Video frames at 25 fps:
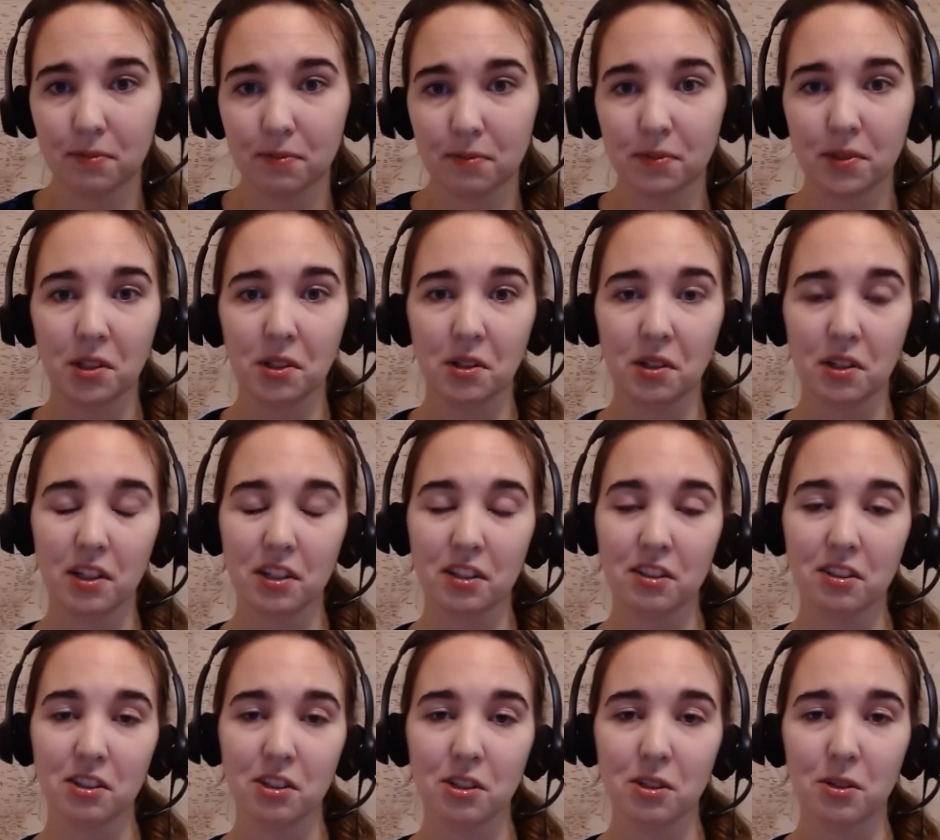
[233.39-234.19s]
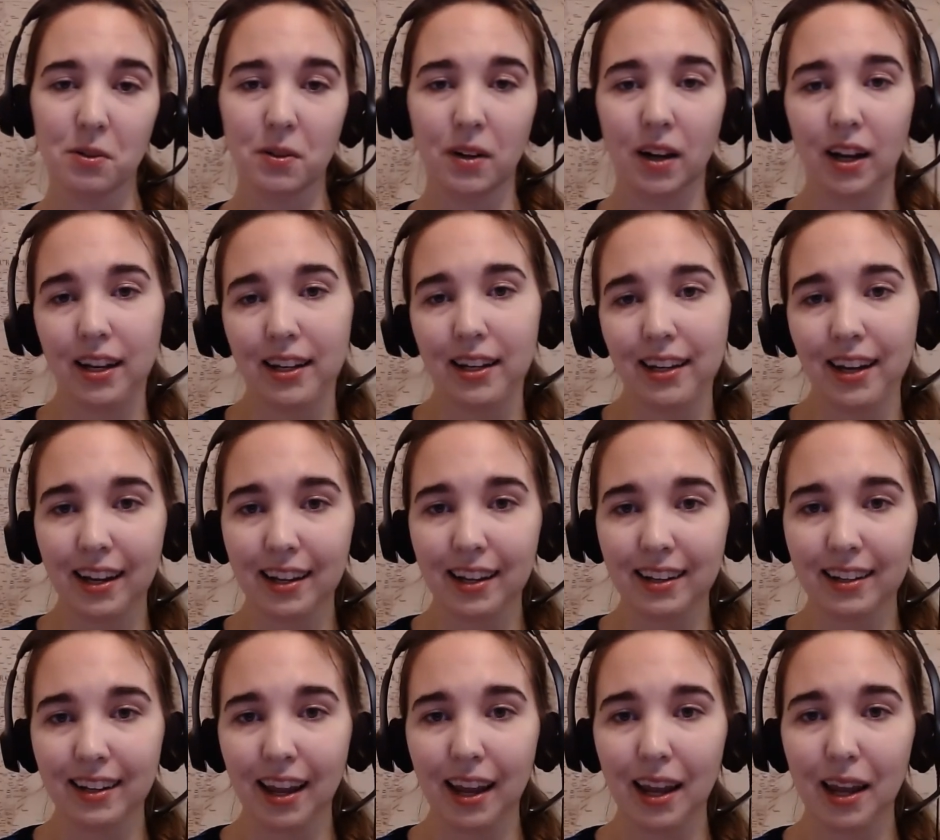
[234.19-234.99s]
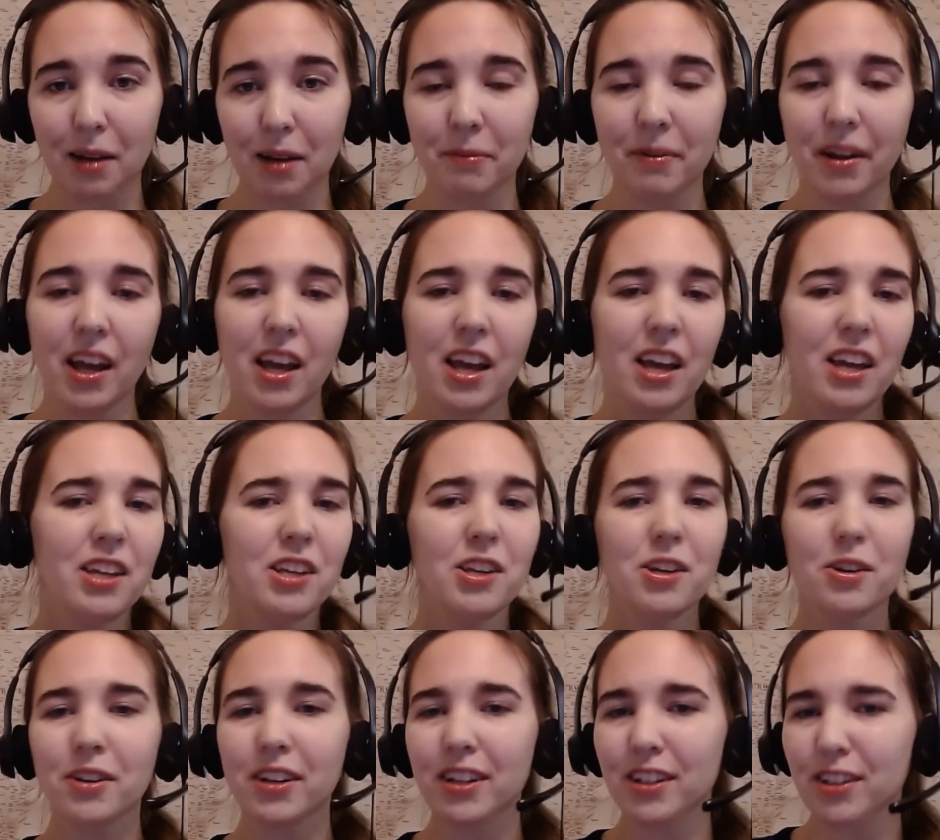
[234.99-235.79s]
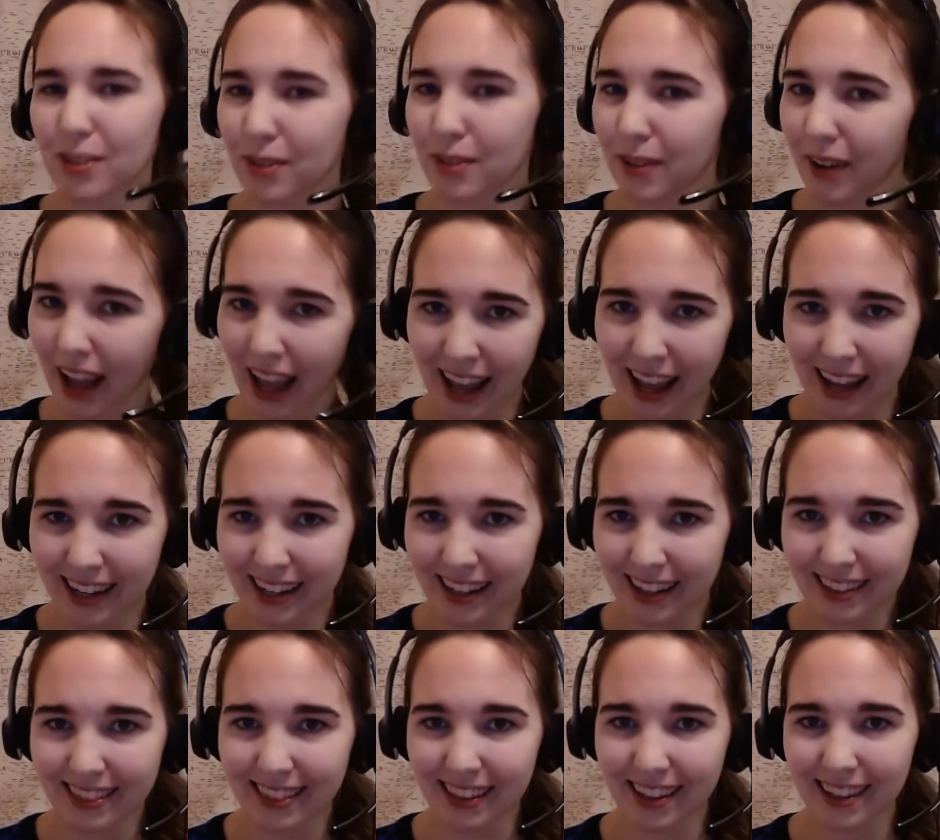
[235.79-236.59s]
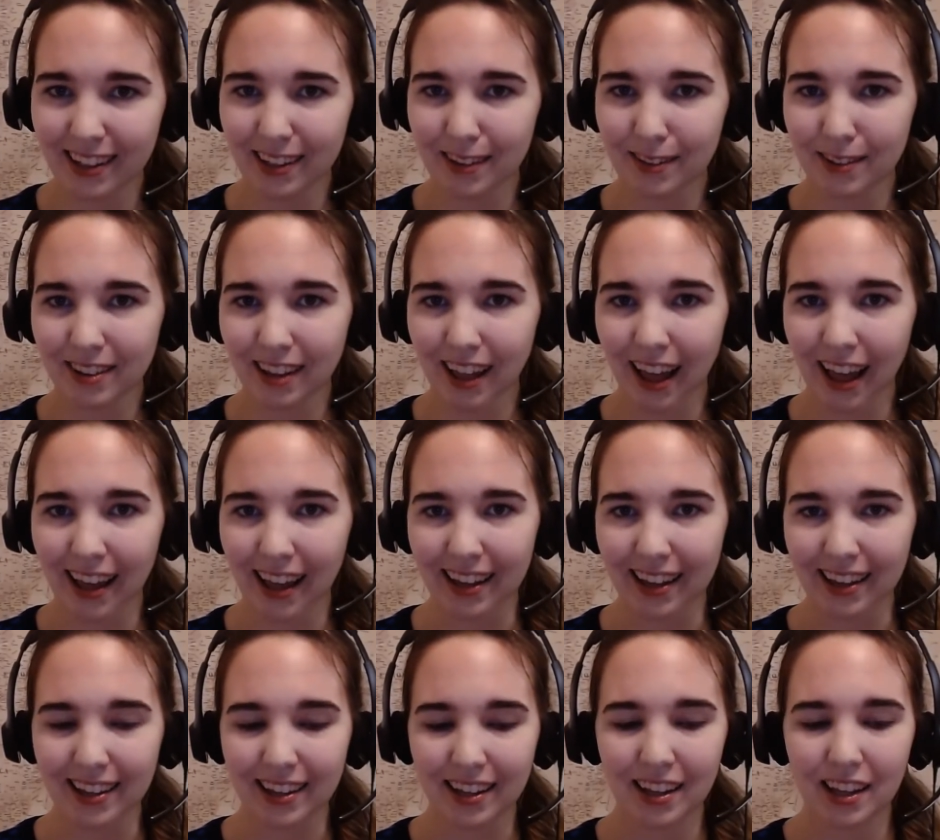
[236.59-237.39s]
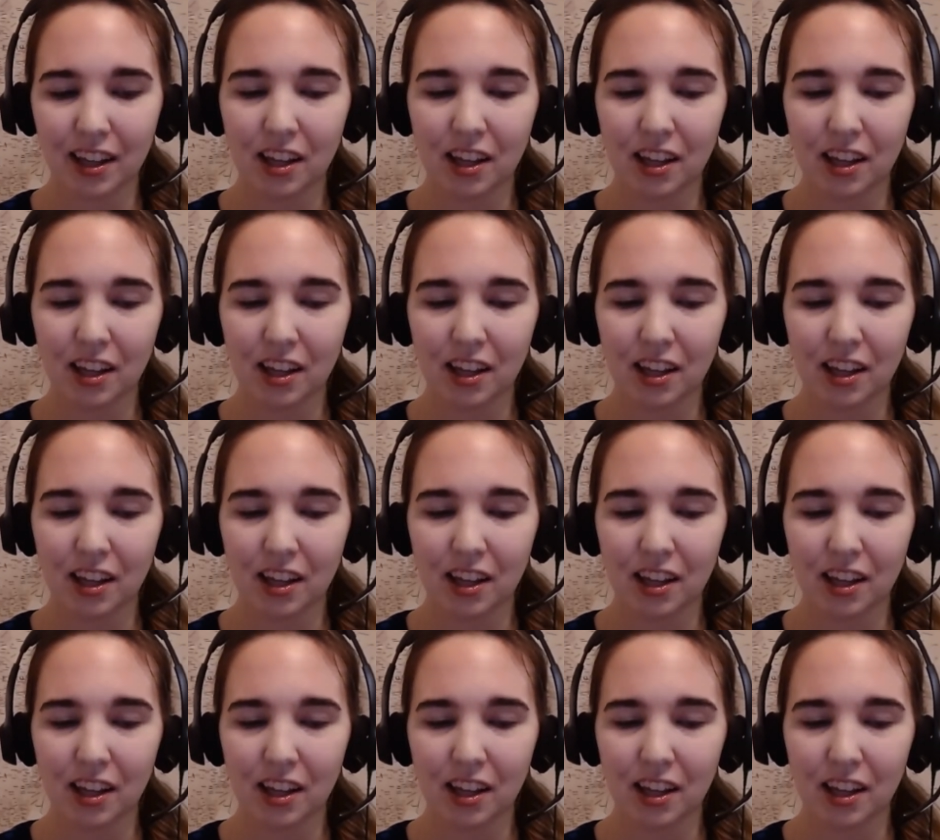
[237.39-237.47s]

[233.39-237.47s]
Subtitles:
You can do a nickname. You can do anything you like.